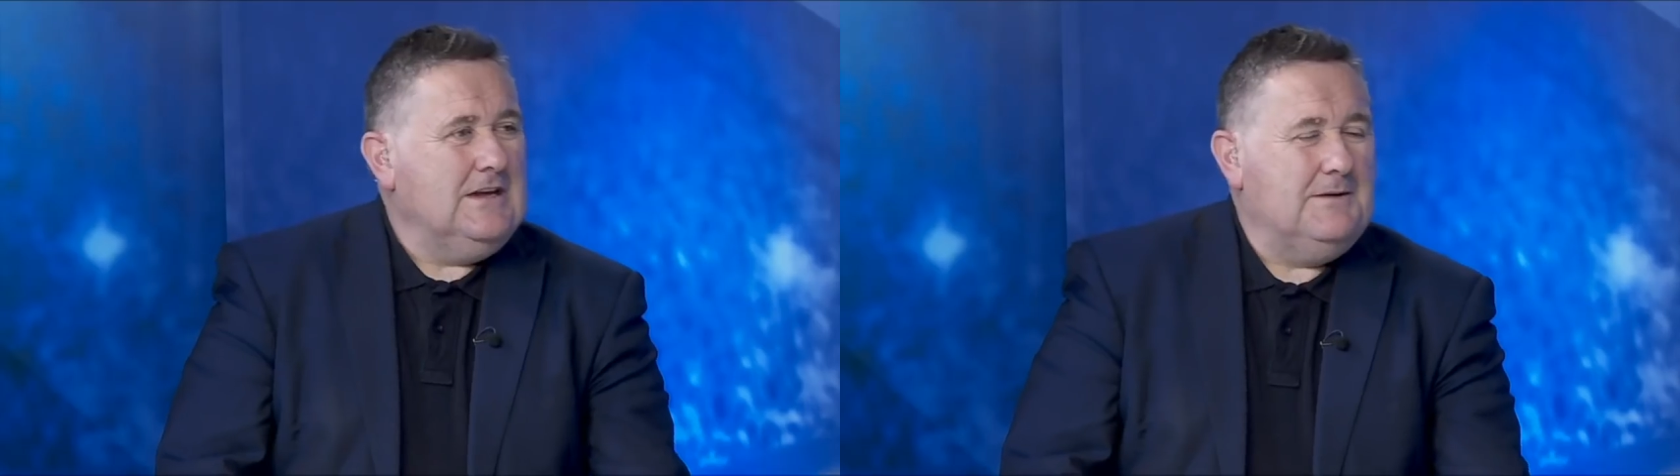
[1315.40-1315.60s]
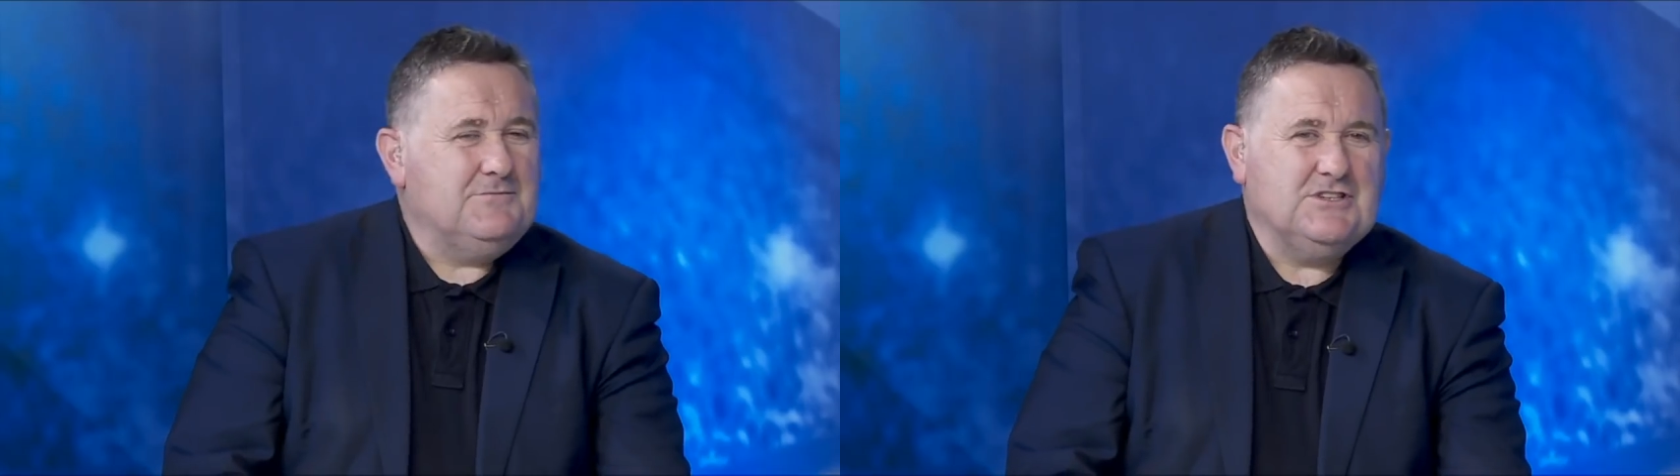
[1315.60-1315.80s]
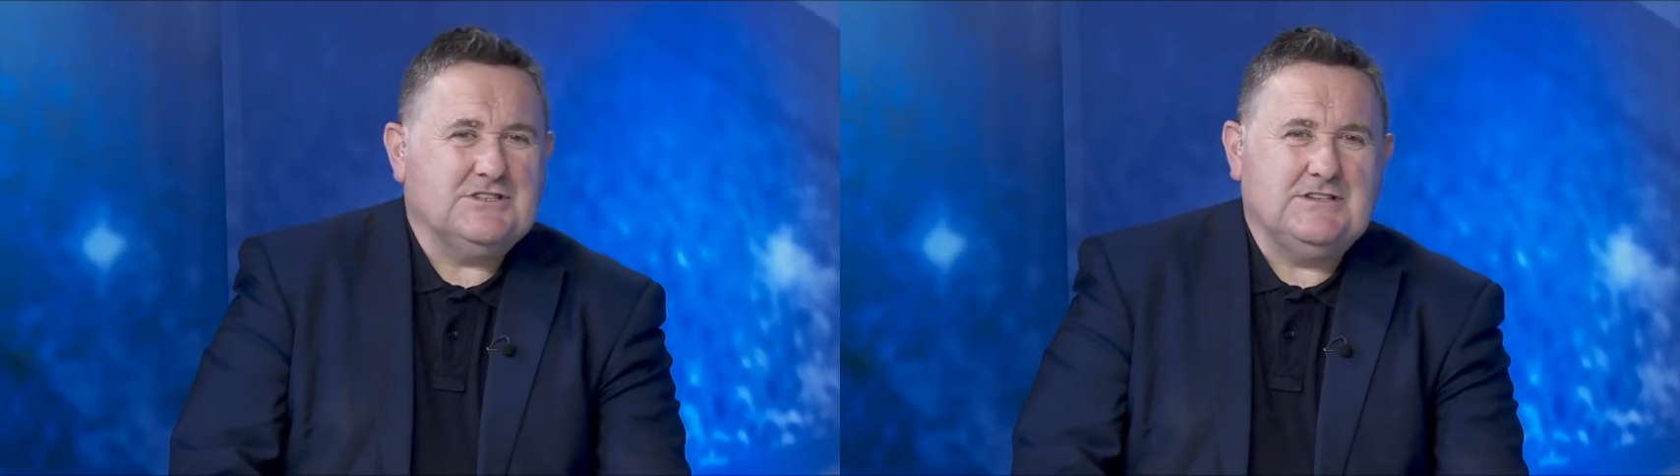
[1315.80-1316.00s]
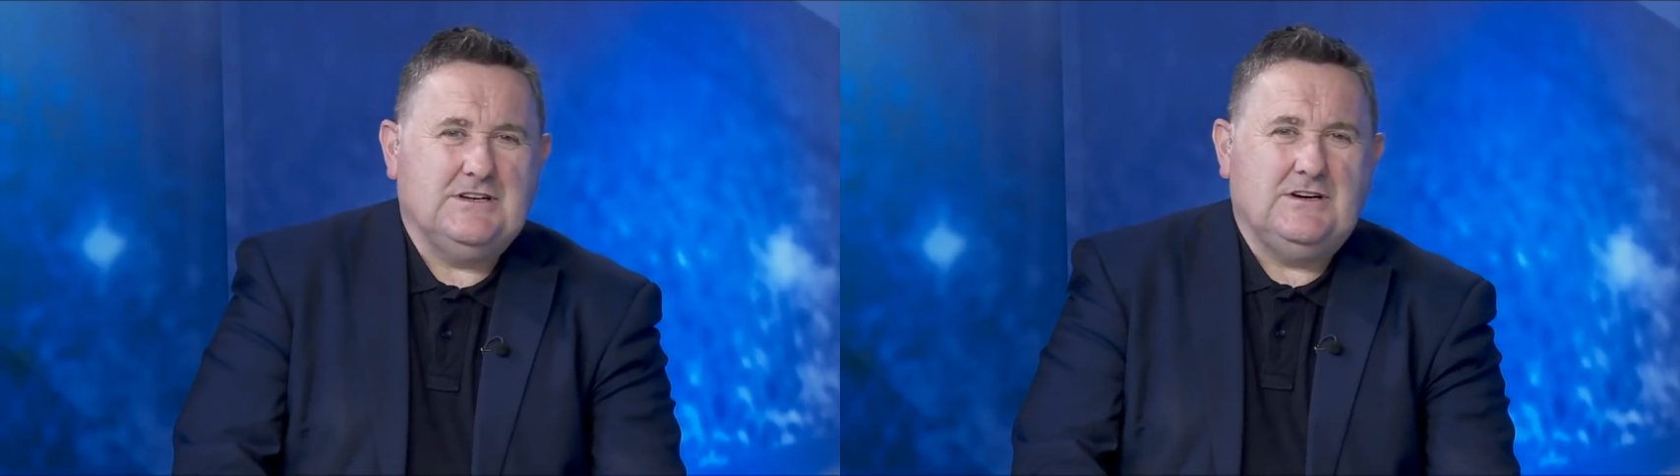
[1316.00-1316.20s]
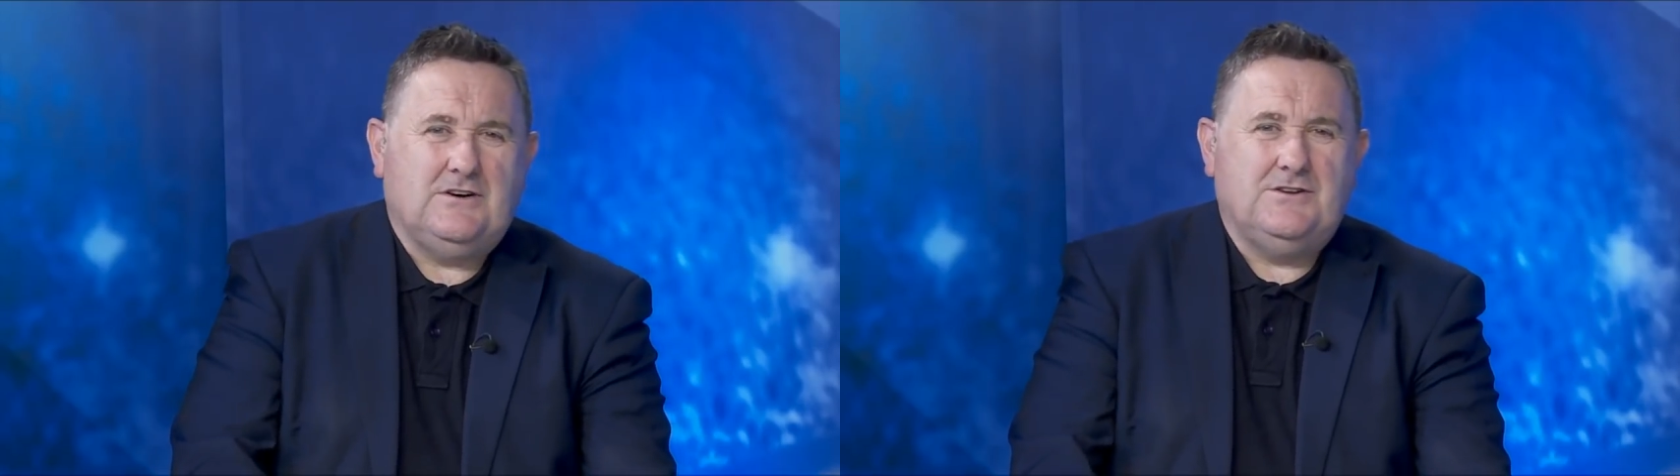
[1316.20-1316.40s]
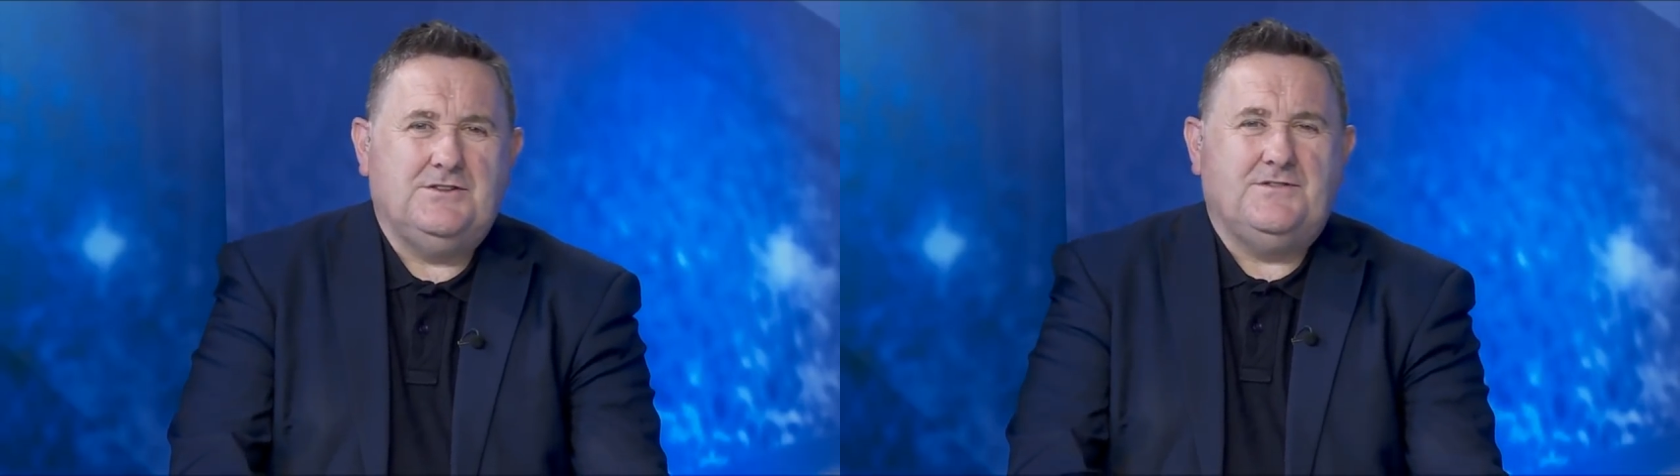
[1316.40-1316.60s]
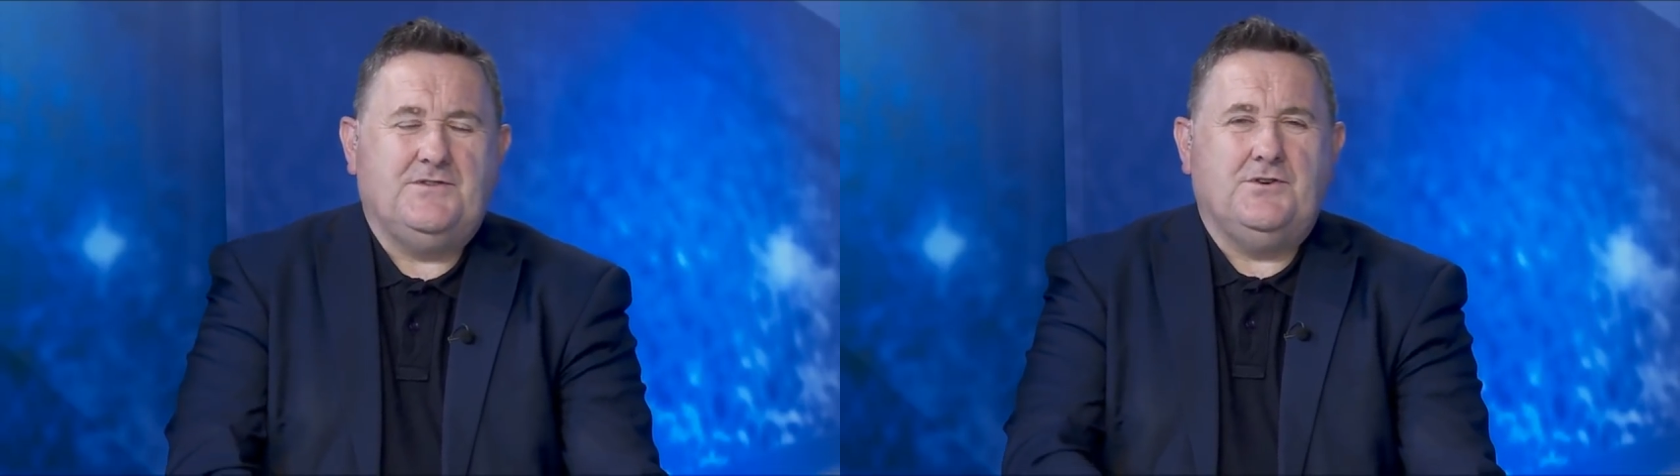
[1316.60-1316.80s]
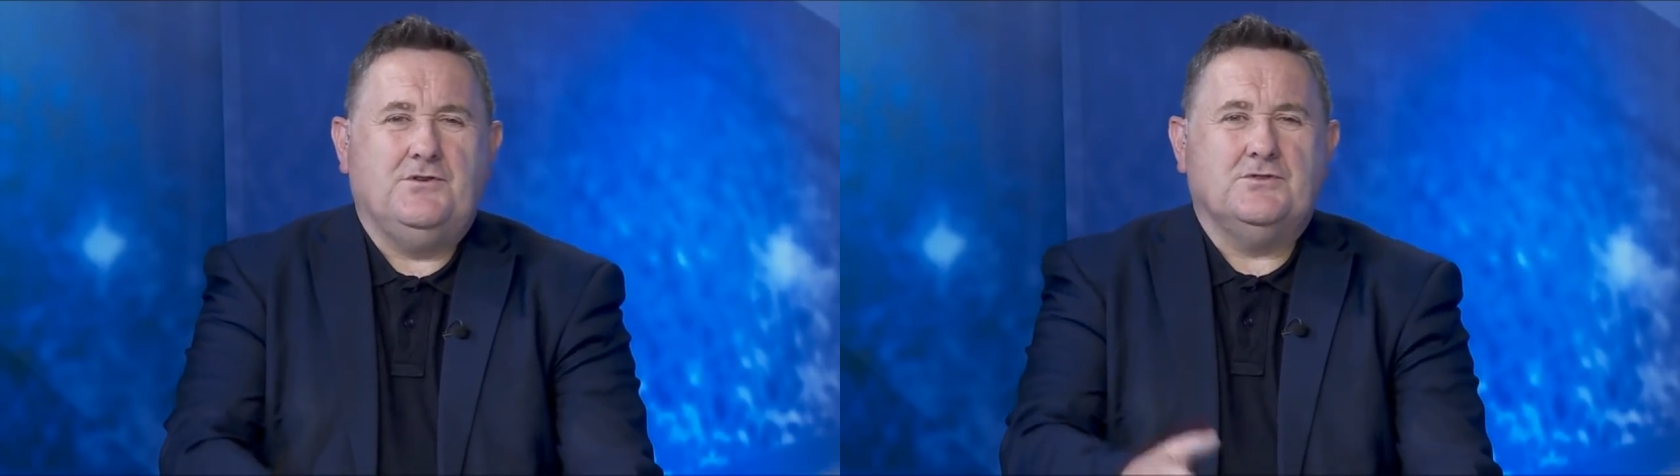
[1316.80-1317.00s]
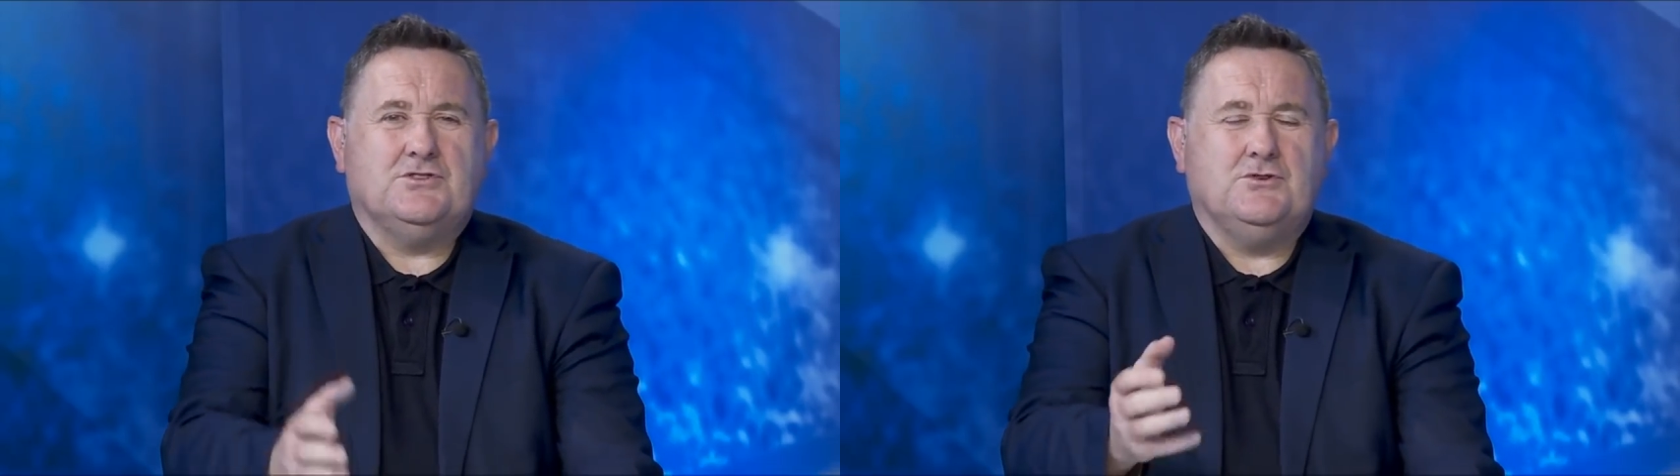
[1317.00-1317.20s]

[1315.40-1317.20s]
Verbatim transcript: Yeah, just uh, on the footnote